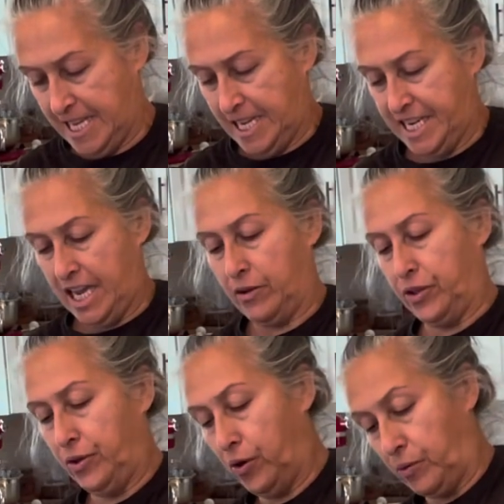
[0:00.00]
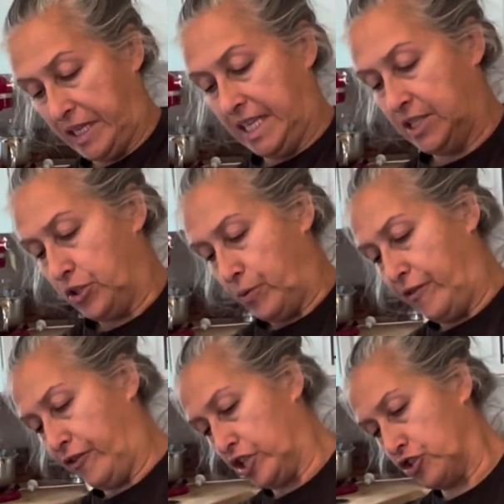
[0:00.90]
Now you don't need to
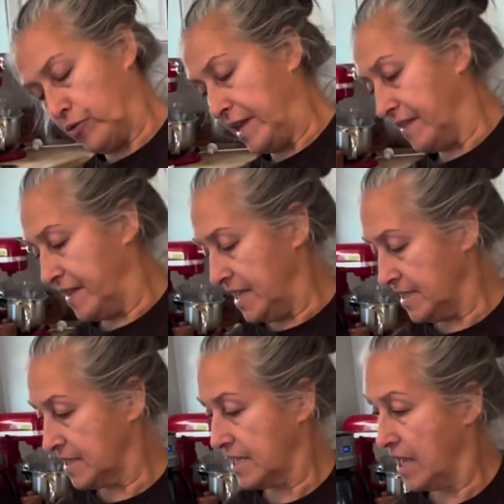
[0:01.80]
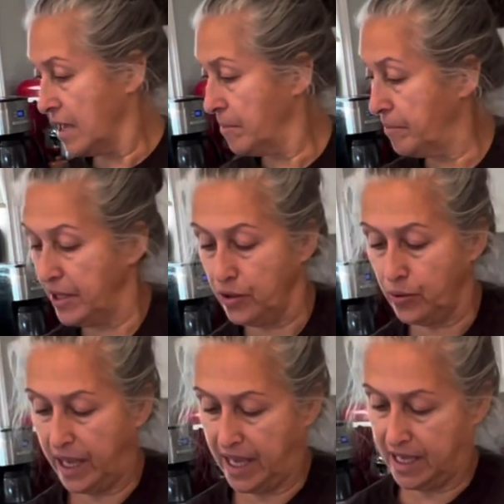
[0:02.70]
refrigerate this, but you
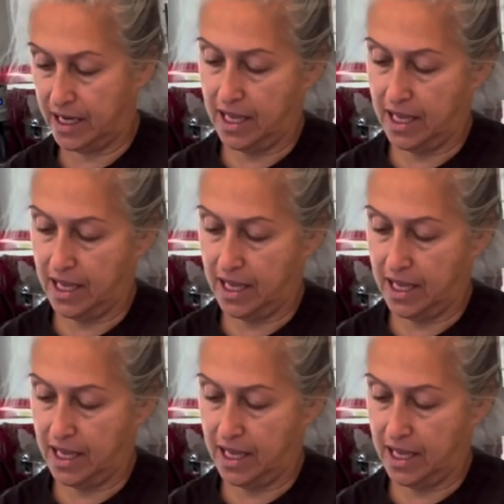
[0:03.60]
can.